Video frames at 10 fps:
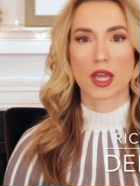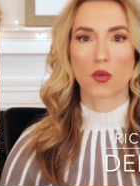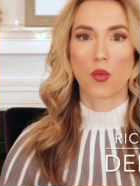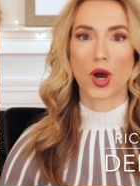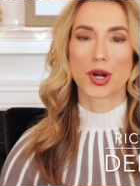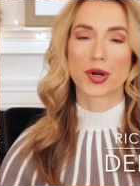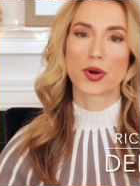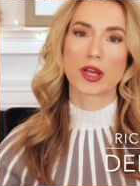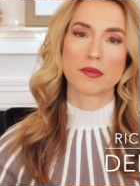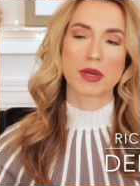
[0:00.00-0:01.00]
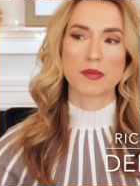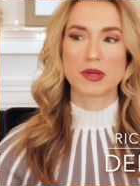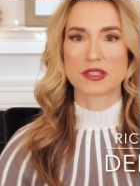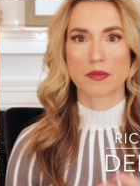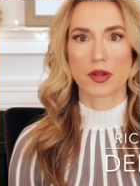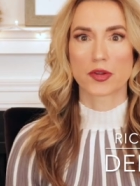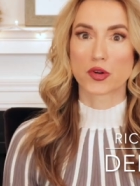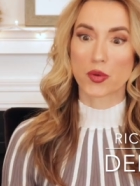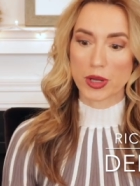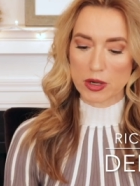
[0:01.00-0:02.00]
and water and maybe some other
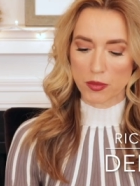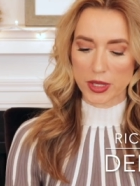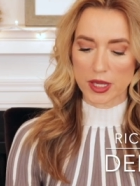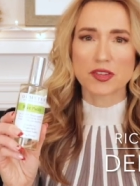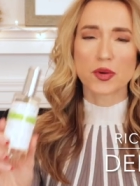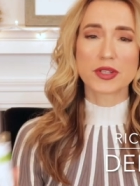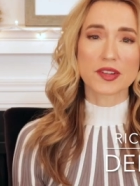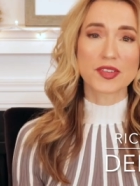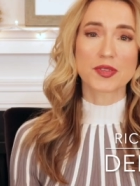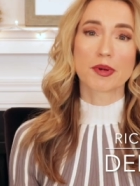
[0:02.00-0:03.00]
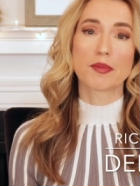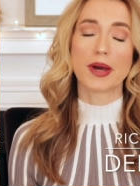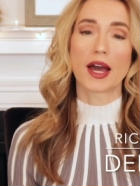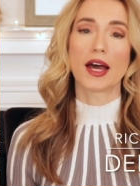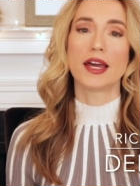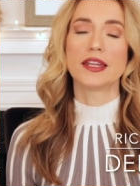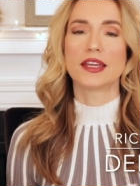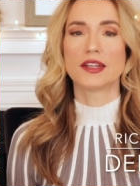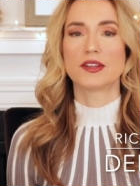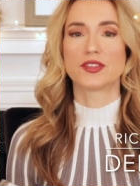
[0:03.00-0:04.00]
greenery. So it doesn't smell bad.
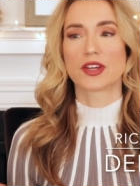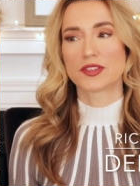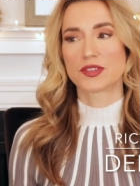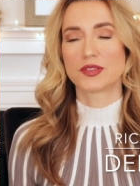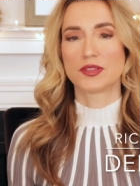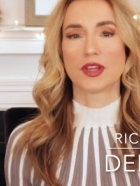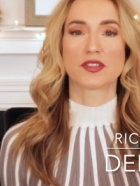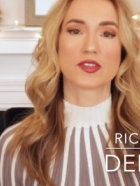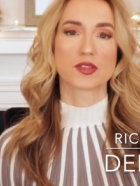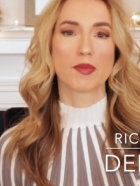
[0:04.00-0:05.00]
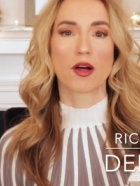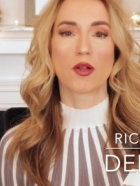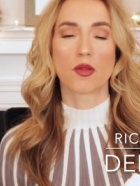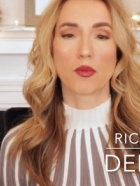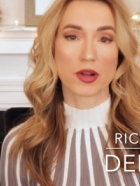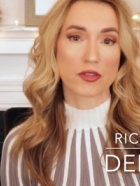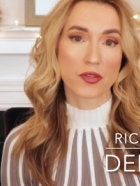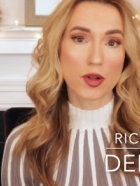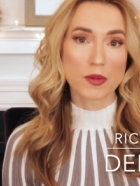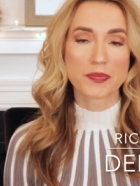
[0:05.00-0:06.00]
It just doesn't smell
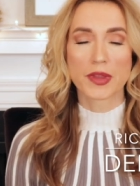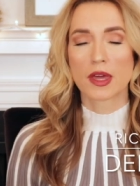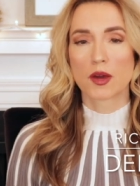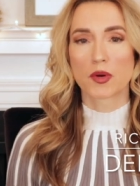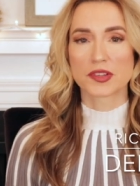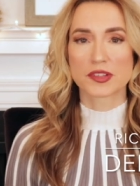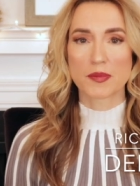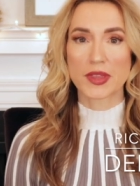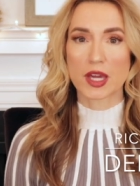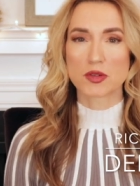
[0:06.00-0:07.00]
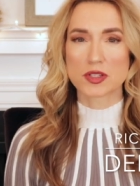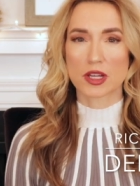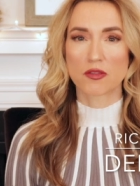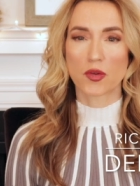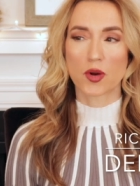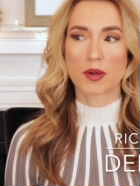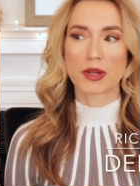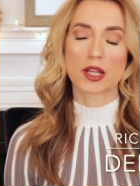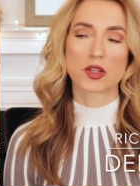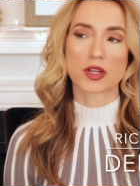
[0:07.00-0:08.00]
wonderful wasn't something I was looking for. I'm
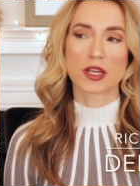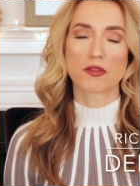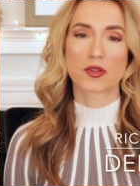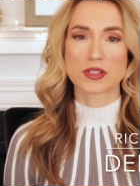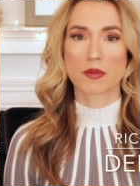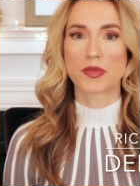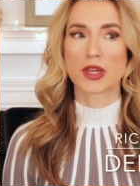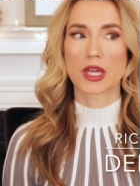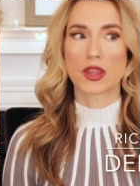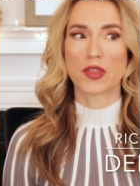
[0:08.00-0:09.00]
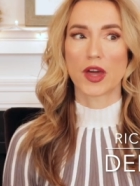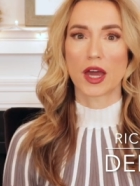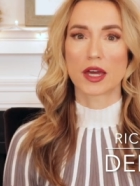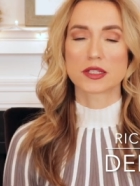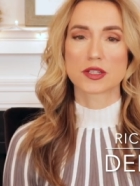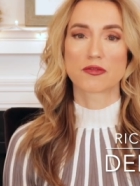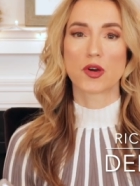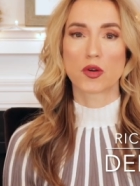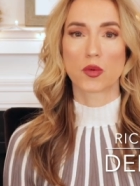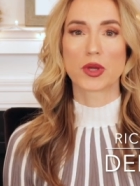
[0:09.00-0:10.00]
not looking for something that
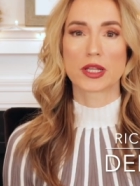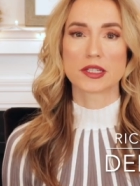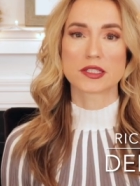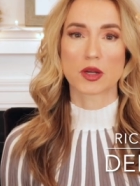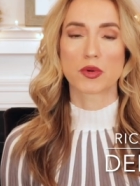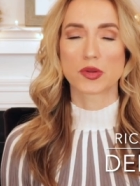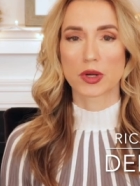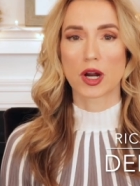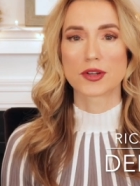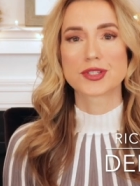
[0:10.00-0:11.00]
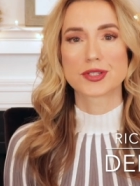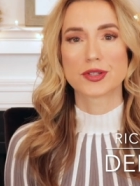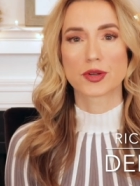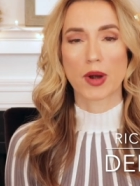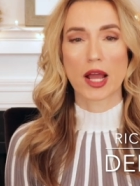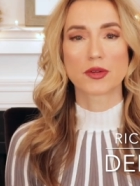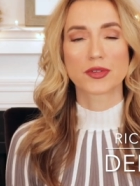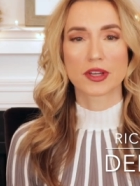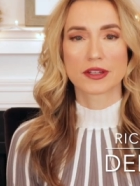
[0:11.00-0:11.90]
photorealistic with regards to the ground.